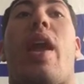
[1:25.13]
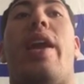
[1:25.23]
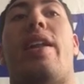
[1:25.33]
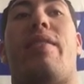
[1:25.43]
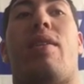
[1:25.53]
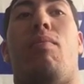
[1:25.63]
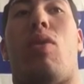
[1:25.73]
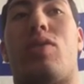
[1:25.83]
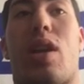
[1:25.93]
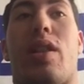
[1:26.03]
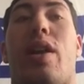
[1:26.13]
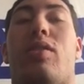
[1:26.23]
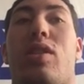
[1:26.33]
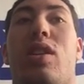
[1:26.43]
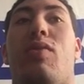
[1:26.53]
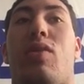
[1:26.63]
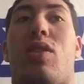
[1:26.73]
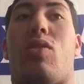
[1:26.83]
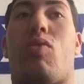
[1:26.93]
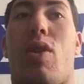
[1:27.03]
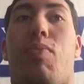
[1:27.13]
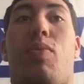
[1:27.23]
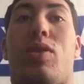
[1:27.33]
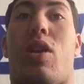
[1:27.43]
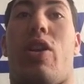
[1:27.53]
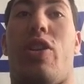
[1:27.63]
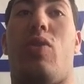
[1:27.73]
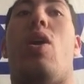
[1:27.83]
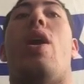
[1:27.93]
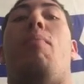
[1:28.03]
and having a multi-layer sleeve with the grip was not new,